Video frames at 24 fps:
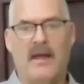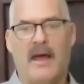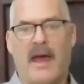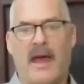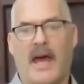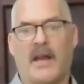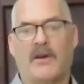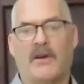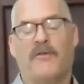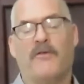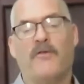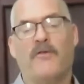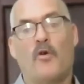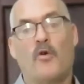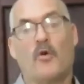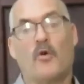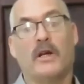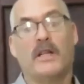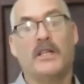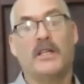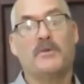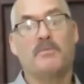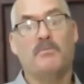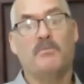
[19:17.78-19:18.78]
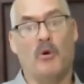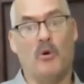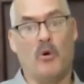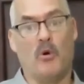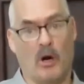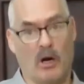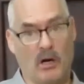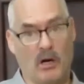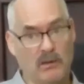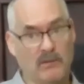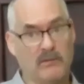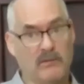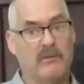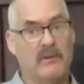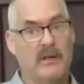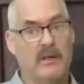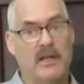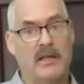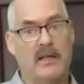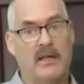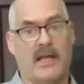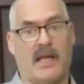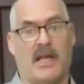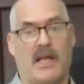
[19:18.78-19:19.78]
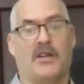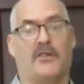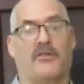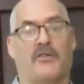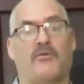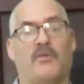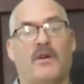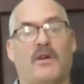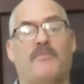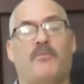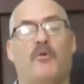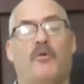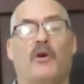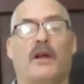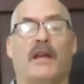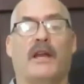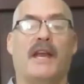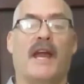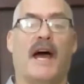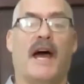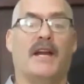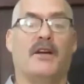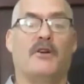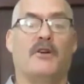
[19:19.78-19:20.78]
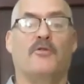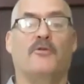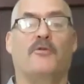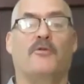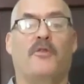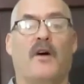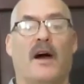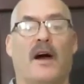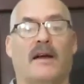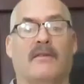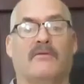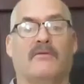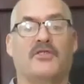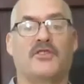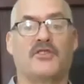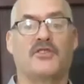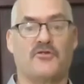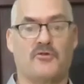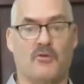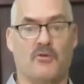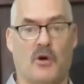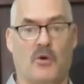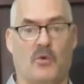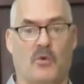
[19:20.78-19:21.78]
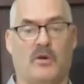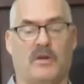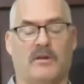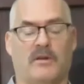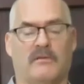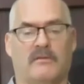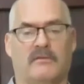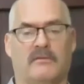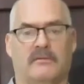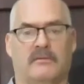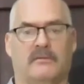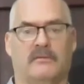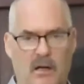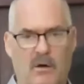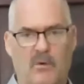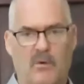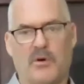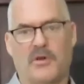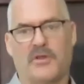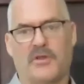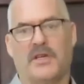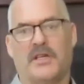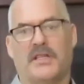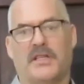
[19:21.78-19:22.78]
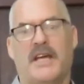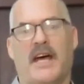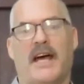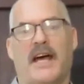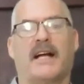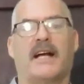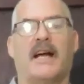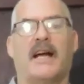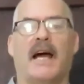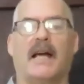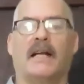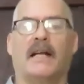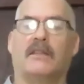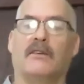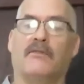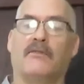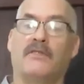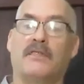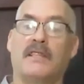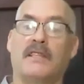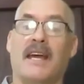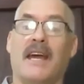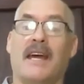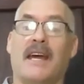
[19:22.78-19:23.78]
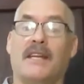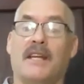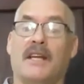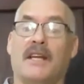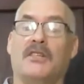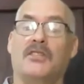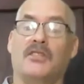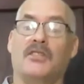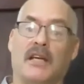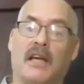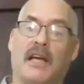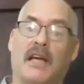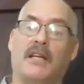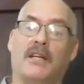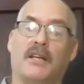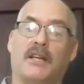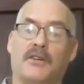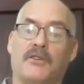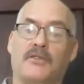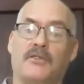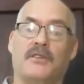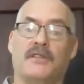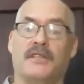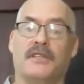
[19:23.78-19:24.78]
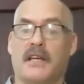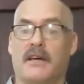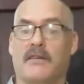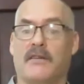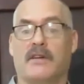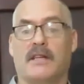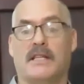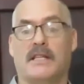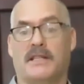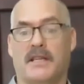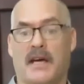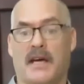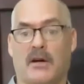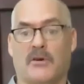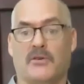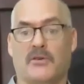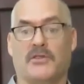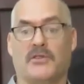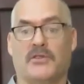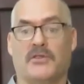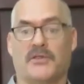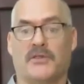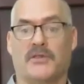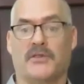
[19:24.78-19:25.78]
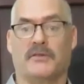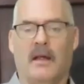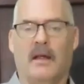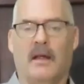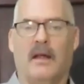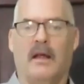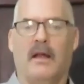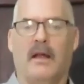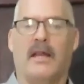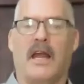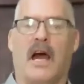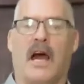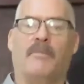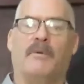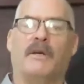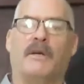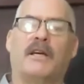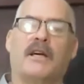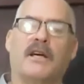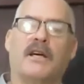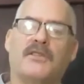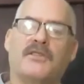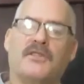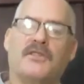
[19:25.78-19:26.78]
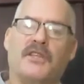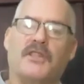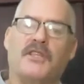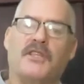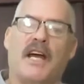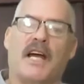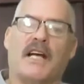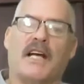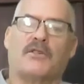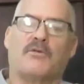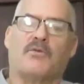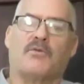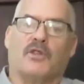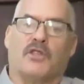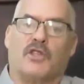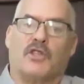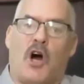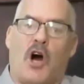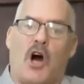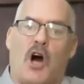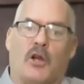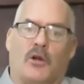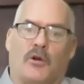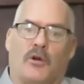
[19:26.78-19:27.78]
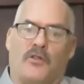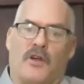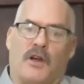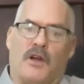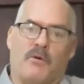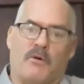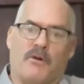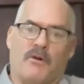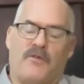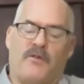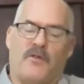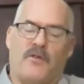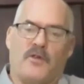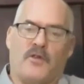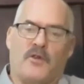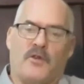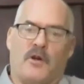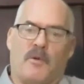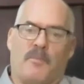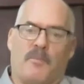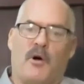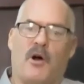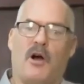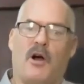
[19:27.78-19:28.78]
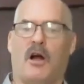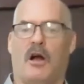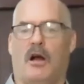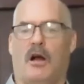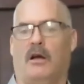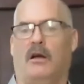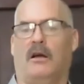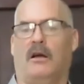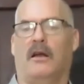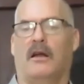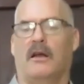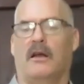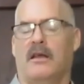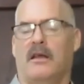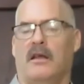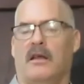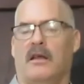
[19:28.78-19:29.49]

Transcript: had a 4-inch bore and a 3.905 stroke with a deck height of 10-inch 870 thousandths. Now because the decks were taller, they were further apart.